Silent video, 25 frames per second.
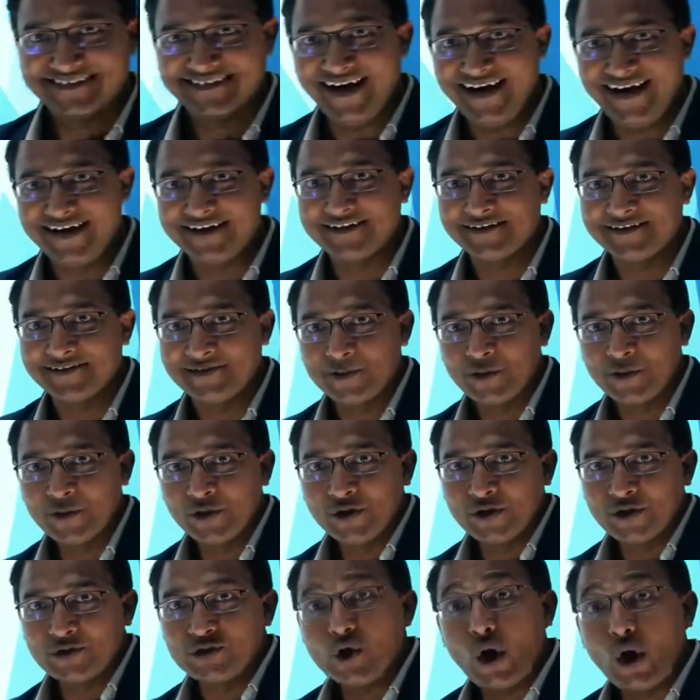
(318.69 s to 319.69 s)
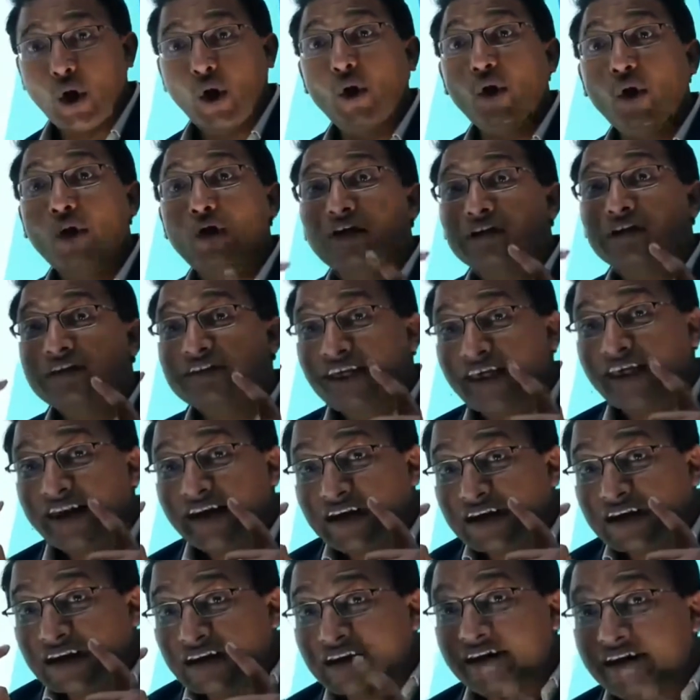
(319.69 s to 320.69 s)
right? So
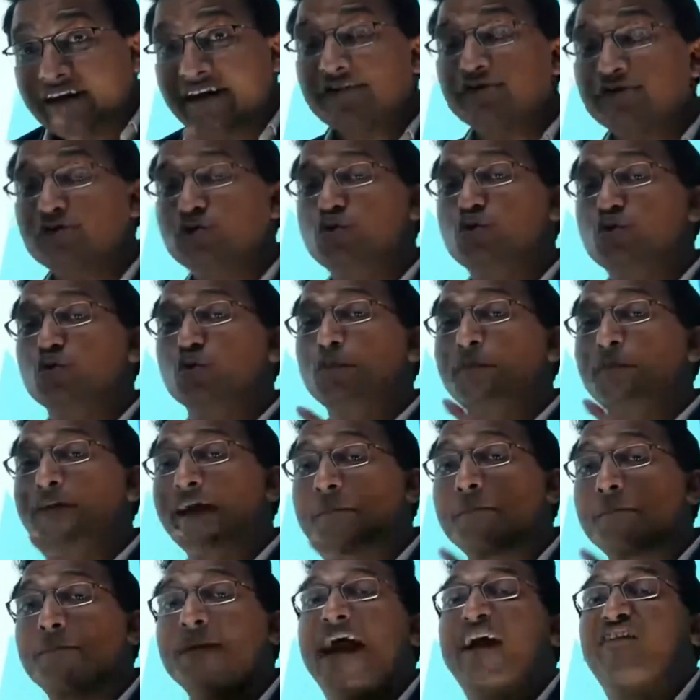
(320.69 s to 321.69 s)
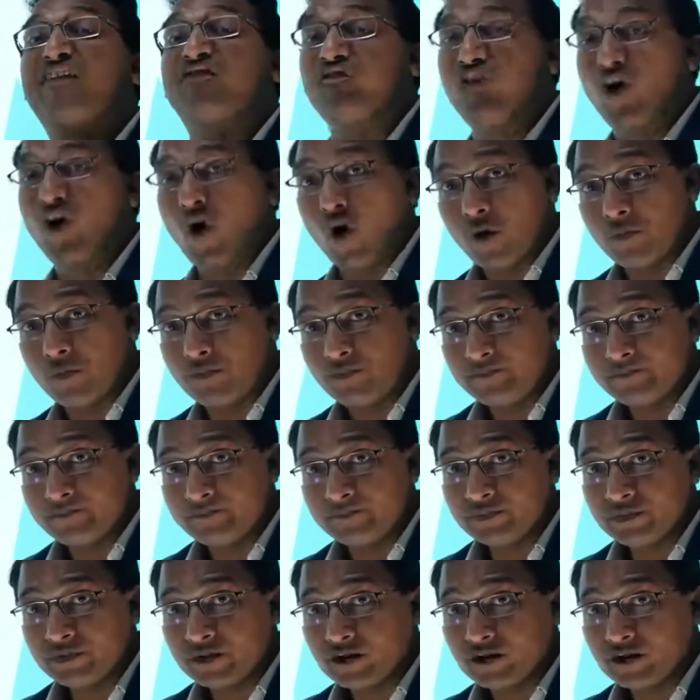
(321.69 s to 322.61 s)
there needs to be a platform